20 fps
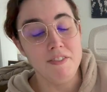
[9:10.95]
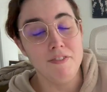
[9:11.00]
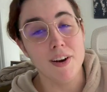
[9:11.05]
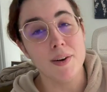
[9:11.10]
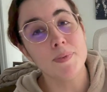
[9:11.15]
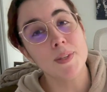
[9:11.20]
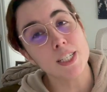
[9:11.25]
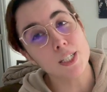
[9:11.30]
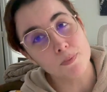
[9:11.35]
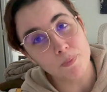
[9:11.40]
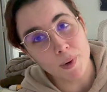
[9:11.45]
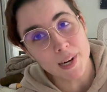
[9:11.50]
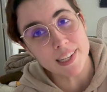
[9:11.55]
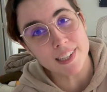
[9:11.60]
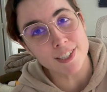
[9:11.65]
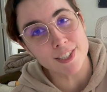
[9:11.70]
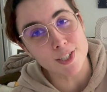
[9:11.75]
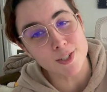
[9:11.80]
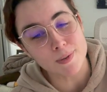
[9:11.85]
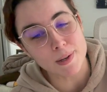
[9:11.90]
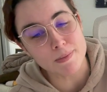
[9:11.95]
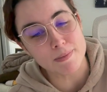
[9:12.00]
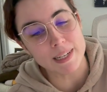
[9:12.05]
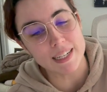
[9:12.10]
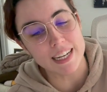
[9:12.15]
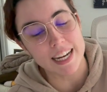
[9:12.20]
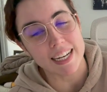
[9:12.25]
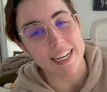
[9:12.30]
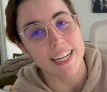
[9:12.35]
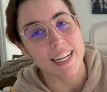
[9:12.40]
from the spoilers we've
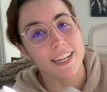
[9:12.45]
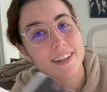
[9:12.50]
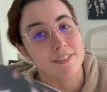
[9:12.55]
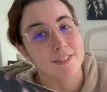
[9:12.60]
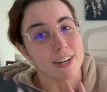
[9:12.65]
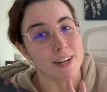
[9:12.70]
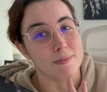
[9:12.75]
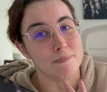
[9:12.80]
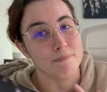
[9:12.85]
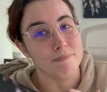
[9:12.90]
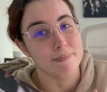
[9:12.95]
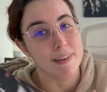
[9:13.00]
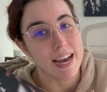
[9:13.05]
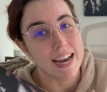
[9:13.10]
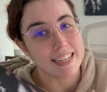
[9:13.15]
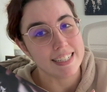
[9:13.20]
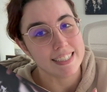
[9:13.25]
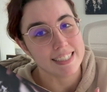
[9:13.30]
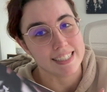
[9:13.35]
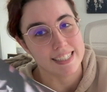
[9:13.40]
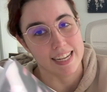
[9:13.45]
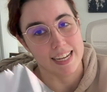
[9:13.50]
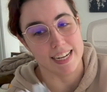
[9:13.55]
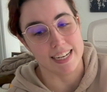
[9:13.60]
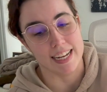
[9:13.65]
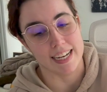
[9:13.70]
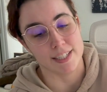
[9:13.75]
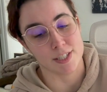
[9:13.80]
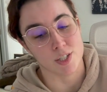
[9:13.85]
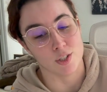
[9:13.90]
been getting from Madison
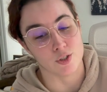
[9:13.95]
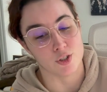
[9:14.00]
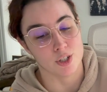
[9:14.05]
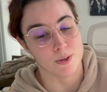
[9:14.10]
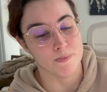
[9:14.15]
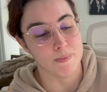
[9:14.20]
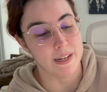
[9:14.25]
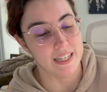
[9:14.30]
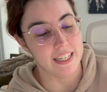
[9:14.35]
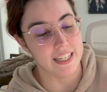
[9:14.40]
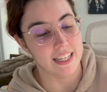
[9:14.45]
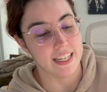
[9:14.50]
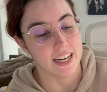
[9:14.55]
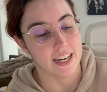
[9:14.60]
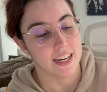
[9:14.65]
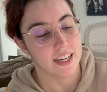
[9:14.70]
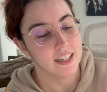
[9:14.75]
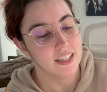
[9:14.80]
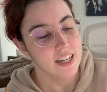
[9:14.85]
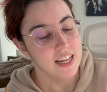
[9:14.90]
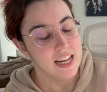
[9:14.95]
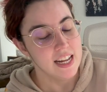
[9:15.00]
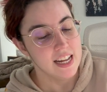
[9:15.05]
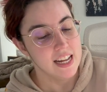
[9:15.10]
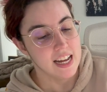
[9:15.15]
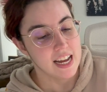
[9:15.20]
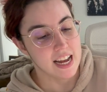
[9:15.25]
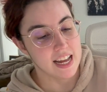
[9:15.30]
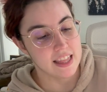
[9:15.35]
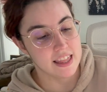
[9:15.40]
on social media,
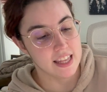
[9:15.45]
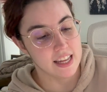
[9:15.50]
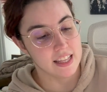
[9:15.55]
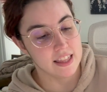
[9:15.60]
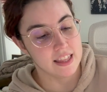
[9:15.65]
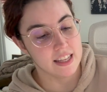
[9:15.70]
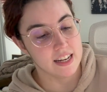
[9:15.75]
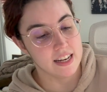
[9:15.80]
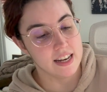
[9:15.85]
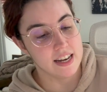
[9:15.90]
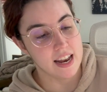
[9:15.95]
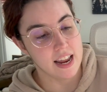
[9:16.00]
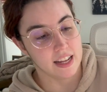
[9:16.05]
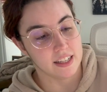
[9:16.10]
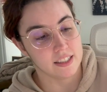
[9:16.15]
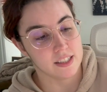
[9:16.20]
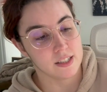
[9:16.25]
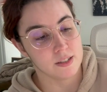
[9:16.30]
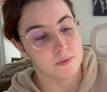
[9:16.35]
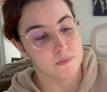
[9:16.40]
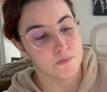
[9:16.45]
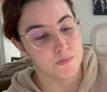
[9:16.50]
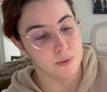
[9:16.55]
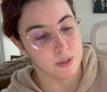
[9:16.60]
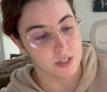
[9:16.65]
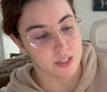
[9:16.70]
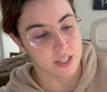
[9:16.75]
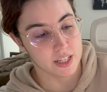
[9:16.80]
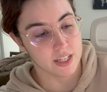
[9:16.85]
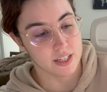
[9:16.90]
I think the next
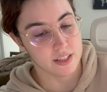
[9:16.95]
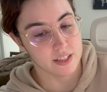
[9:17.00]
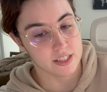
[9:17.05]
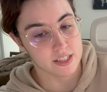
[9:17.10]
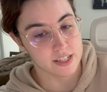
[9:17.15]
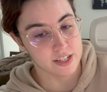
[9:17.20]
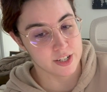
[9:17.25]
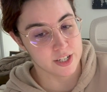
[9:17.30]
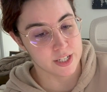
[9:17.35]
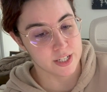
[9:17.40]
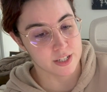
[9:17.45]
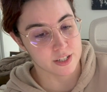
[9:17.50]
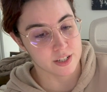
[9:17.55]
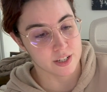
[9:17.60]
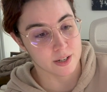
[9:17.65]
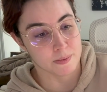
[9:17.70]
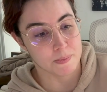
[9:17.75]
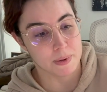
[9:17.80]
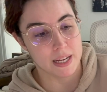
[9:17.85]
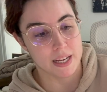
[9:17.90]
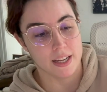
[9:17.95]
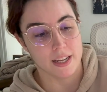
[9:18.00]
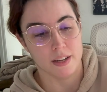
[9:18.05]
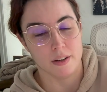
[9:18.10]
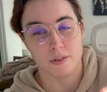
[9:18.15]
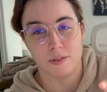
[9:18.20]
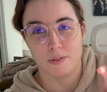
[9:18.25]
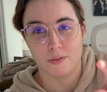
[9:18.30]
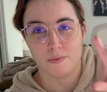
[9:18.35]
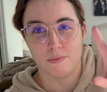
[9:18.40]
book in the series is going to
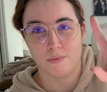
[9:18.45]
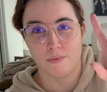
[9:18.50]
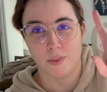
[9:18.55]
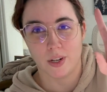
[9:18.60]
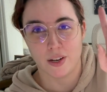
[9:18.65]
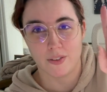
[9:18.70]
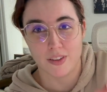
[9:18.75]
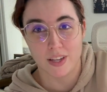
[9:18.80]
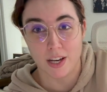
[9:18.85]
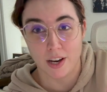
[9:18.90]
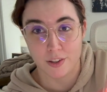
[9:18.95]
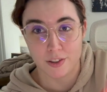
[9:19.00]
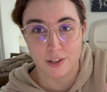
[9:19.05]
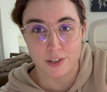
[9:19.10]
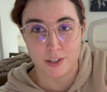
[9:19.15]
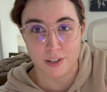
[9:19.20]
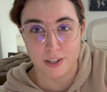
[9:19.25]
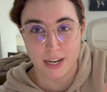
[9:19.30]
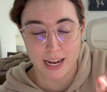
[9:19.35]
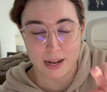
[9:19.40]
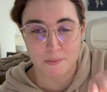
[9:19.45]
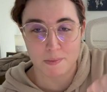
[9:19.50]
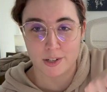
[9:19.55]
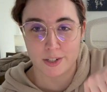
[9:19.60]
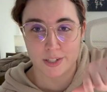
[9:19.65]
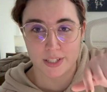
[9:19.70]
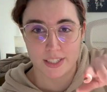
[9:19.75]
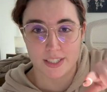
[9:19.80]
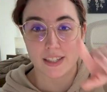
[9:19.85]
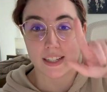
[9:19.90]
be one of the other
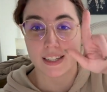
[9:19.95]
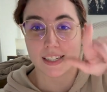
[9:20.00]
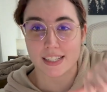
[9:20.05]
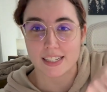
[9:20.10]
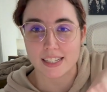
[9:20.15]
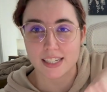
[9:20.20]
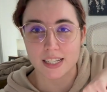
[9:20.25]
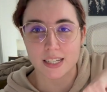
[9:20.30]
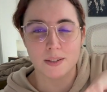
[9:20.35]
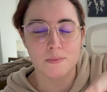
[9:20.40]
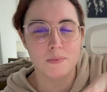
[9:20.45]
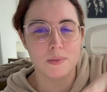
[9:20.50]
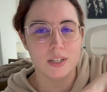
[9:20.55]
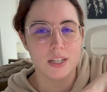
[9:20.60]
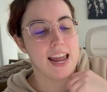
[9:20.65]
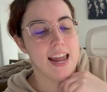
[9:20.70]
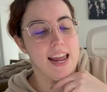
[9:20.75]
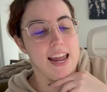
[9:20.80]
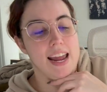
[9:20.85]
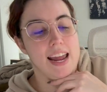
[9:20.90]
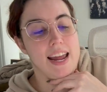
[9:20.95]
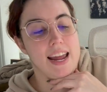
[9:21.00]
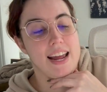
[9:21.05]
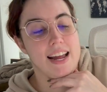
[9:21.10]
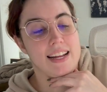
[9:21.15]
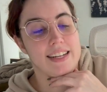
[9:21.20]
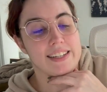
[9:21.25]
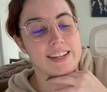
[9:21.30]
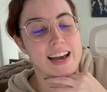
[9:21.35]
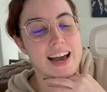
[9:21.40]
gamers in the system,
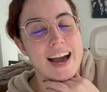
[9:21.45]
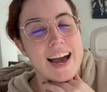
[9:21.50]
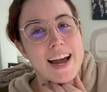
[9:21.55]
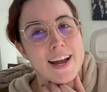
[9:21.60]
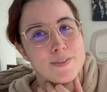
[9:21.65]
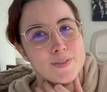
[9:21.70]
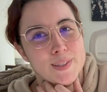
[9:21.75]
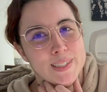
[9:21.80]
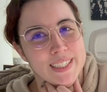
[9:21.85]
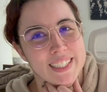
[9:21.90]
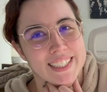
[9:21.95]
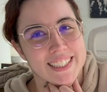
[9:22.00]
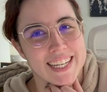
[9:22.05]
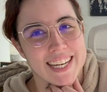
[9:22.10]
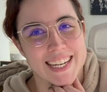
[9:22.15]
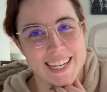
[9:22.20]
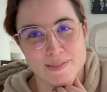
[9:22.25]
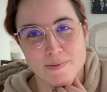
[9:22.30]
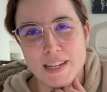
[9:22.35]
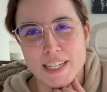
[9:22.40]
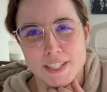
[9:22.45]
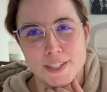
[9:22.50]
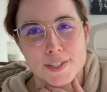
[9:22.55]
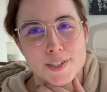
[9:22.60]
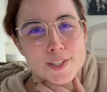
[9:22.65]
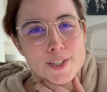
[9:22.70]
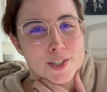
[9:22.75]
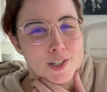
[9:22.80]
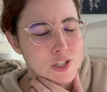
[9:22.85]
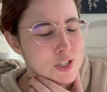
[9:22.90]
and I really like him. He's
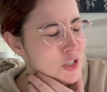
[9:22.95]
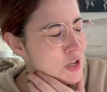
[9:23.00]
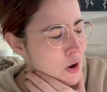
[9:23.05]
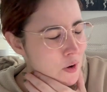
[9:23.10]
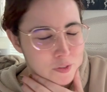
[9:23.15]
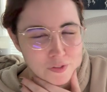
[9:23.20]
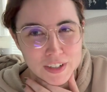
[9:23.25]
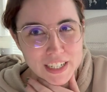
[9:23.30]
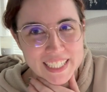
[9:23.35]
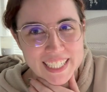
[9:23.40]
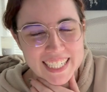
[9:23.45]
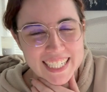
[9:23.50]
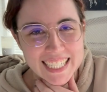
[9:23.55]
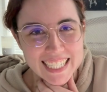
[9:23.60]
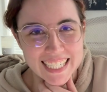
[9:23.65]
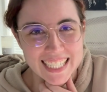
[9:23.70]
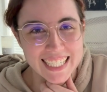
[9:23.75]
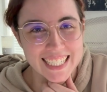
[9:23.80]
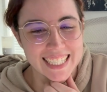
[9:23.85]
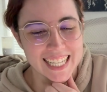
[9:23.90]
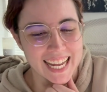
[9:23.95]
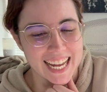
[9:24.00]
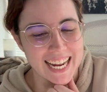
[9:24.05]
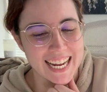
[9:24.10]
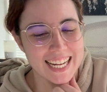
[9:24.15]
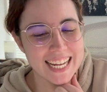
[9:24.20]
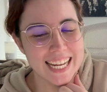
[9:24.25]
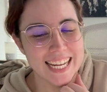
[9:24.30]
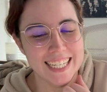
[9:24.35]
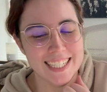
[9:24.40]
so funny.
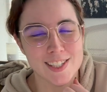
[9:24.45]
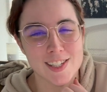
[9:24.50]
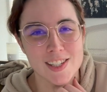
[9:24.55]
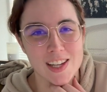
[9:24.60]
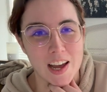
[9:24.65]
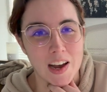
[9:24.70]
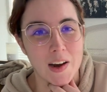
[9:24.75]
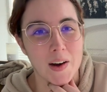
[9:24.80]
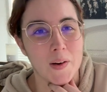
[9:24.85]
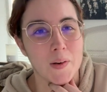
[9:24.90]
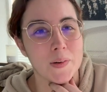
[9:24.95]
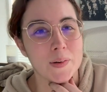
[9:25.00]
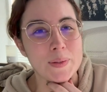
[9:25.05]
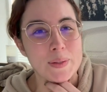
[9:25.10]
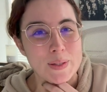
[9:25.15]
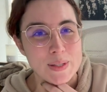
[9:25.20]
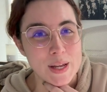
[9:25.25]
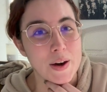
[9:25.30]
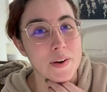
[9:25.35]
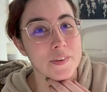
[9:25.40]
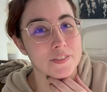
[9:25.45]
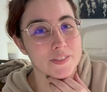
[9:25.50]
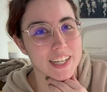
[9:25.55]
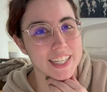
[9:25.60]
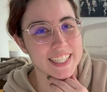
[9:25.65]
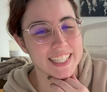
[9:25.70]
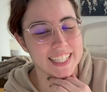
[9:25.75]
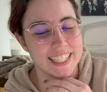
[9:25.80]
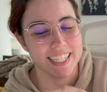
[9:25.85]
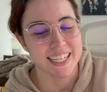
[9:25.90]
Like he's so
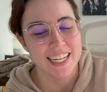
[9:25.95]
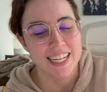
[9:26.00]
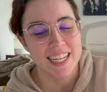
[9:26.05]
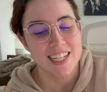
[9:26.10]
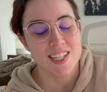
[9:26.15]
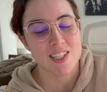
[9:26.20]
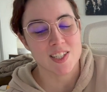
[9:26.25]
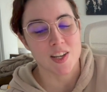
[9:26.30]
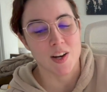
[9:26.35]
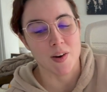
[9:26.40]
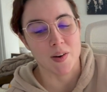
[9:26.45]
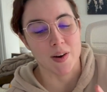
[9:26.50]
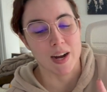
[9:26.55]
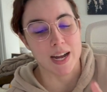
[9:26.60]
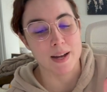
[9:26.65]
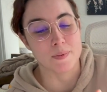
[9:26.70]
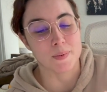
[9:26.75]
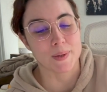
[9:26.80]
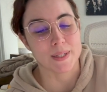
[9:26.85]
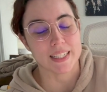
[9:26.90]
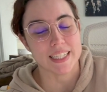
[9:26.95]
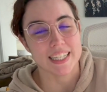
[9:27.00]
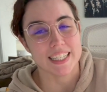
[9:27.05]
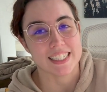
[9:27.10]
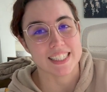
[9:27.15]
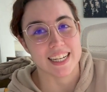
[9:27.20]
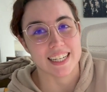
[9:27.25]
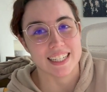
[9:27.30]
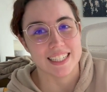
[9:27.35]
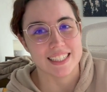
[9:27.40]
funny. So I'm really
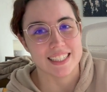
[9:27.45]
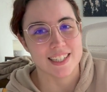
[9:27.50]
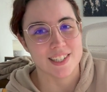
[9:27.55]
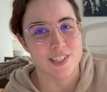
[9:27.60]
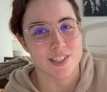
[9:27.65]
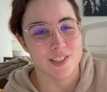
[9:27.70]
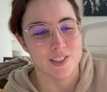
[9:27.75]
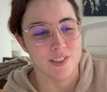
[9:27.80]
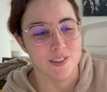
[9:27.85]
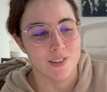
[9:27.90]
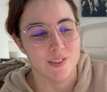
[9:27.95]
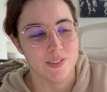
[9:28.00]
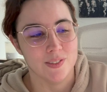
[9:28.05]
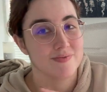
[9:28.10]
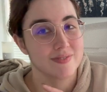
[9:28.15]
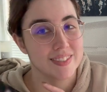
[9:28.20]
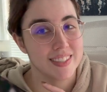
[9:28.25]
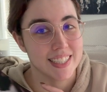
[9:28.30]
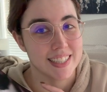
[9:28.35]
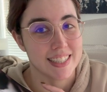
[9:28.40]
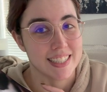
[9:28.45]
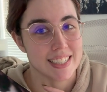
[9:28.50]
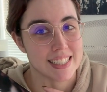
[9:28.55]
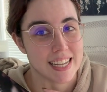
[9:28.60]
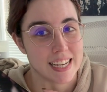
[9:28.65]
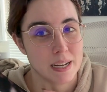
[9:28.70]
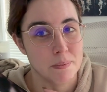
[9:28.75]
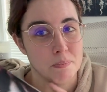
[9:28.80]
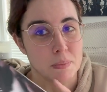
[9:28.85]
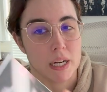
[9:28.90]
excited to get the
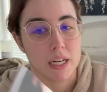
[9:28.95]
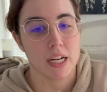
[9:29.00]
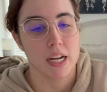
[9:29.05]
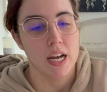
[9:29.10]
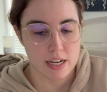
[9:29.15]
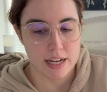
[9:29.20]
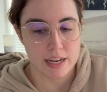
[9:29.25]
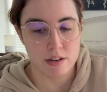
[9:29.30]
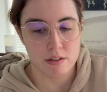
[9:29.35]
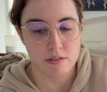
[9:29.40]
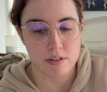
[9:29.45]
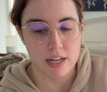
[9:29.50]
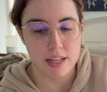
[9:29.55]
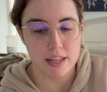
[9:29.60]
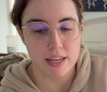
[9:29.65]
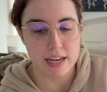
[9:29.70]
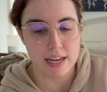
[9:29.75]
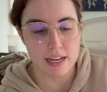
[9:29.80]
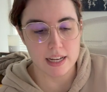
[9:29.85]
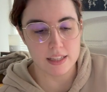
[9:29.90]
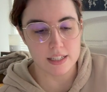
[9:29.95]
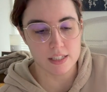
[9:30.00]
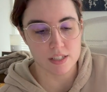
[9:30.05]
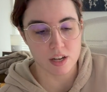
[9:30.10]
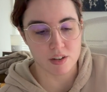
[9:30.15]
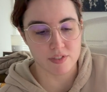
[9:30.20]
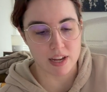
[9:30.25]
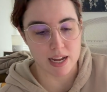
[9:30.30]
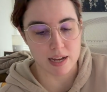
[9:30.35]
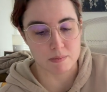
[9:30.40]
second book. I think I got this
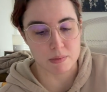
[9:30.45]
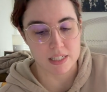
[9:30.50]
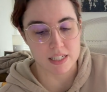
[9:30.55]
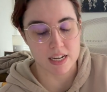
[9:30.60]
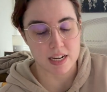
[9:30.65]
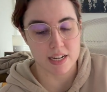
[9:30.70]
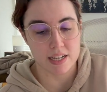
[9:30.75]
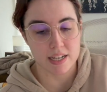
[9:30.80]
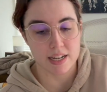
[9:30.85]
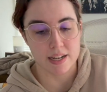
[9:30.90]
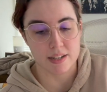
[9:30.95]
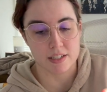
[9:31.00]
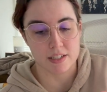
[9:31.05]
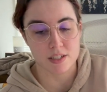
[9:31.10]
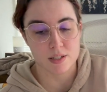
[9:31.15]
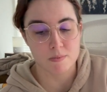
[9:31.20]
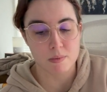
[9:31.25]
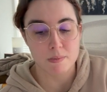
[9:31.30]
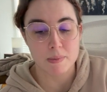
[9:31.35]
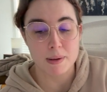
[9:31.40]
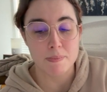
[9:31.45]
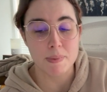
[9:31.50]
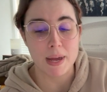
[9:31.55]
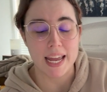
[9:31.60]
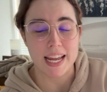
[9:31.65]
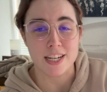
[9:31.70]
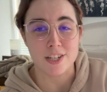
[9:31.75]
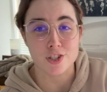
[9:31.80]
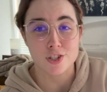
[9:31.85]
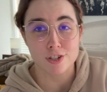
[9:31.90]
off Amazon and some of my
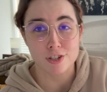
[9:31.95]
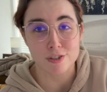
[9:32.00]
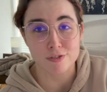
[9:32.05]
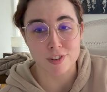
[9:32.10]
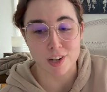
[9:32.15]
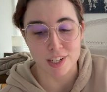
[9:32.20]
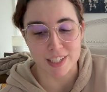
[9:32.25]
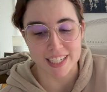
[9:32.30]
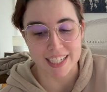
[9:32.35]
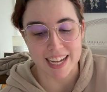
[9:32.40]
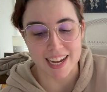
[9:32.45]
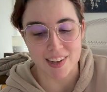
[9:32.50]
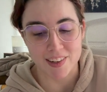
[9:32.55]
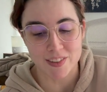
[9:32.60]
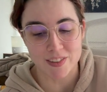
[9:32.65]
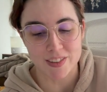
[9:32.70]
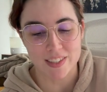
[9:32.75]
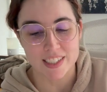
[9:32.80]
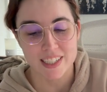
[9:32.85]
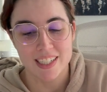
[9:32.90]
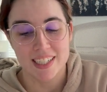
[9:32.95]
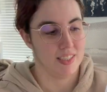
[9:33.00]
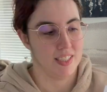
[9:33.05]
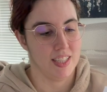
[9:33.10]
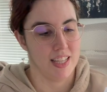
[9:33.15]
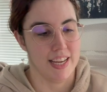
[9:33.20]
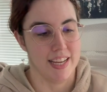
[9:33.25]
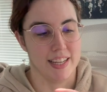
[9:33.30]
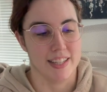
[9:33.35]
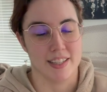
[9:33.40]
pages are falling out,
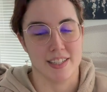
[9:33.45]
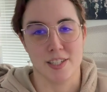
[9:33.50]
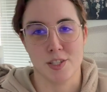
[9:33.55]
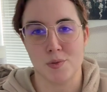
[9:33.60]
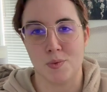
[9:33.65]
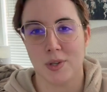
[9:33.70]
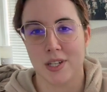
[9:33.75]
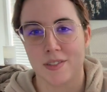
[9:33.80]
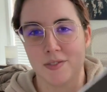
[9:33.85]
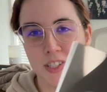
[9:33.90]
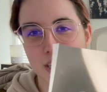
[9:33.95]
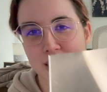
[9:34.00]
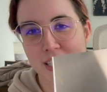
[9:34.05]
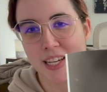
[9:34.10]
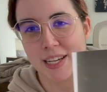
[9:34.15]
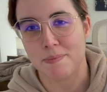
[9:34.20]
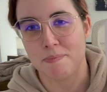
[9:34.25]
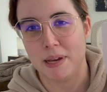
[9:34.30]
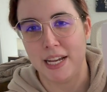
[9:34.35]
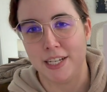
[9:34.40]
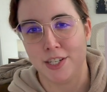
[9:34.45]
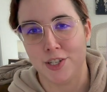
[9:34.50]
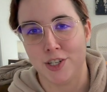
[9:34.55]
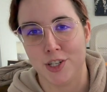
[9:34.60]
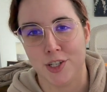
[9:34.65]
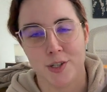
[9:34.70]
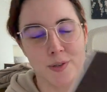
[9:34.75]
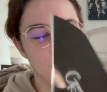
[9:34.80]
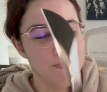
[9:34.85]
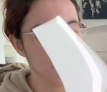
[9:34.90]
like this one, which is like page
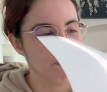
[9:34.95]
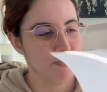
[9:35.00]
two.